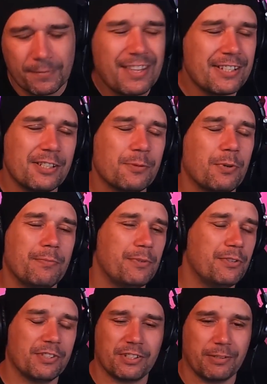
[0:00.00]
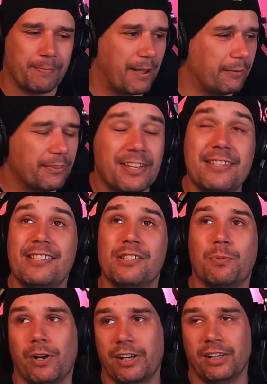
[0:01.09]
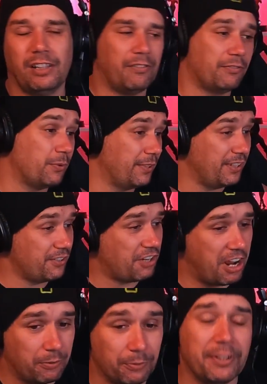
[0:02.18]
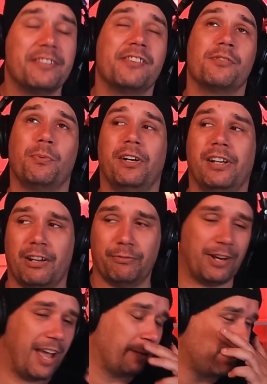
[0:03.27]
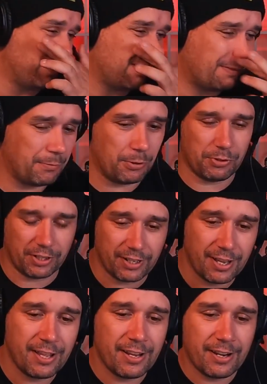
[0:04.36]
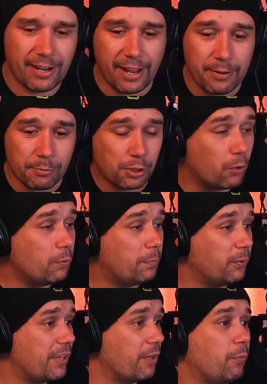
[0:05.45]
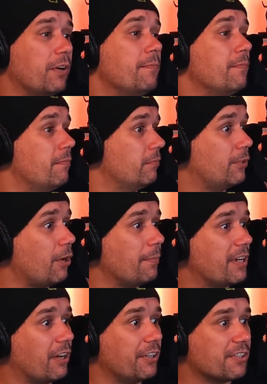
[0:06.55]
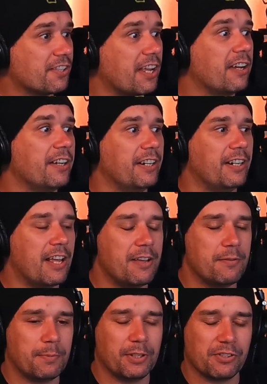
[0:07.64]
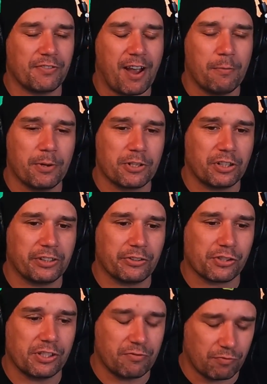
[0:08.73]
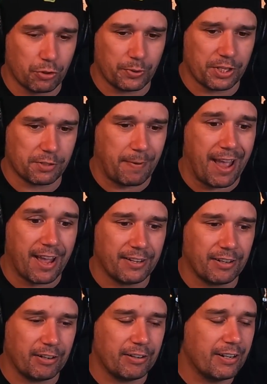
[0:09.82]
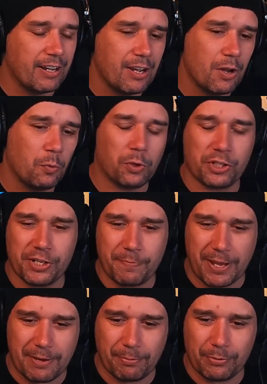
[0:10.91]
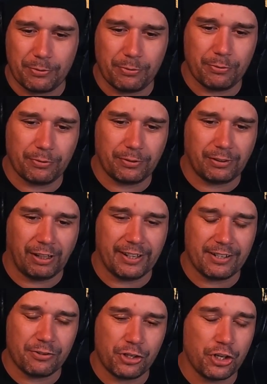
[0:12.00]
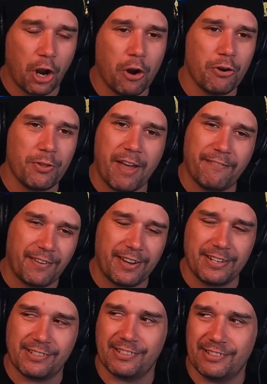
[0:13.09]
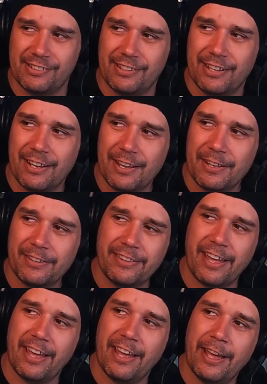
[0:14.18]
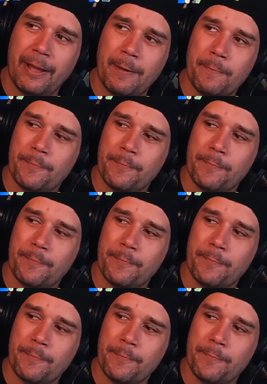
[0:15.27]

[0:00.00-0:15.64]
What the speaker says: This is what music's about. This is why I love doing this channel. This is why I love reacting to music. And it was Call Boy that got me kind of started in it. It's because of how much I just enjoy this band. And watching people like show their face and their